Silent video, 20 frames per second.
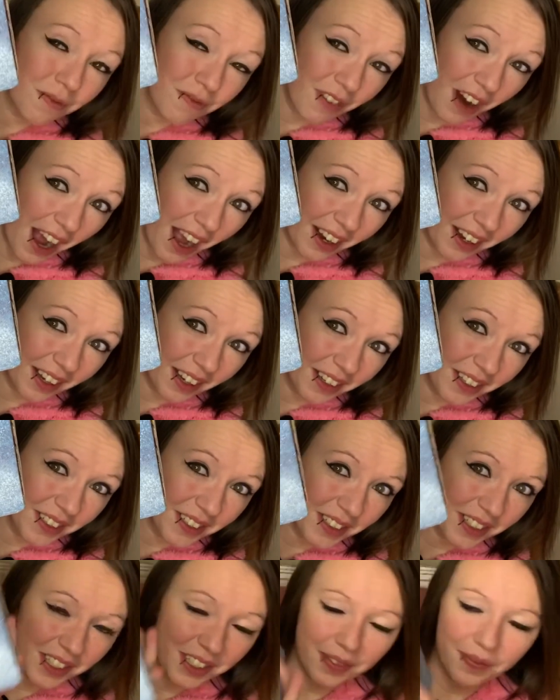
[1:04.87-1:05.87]

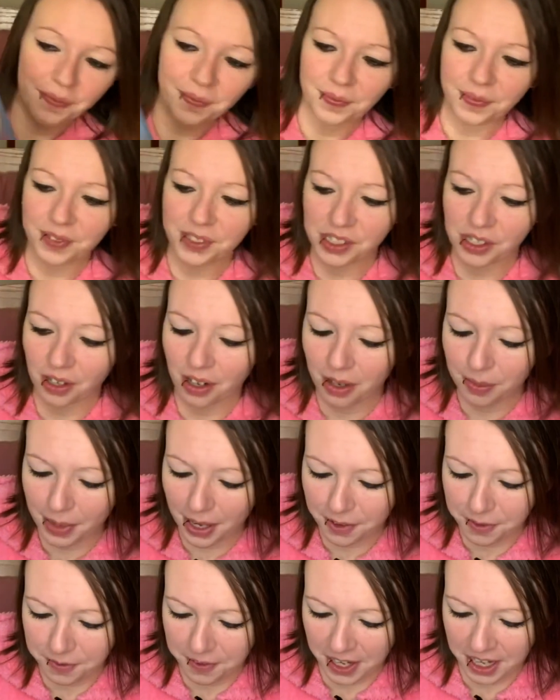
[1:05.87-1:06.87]
Rocko's. So all
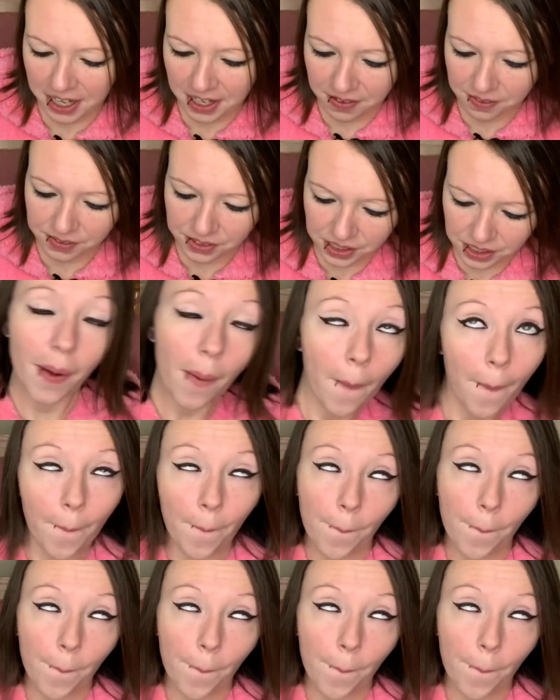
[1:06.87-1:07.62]
my faves.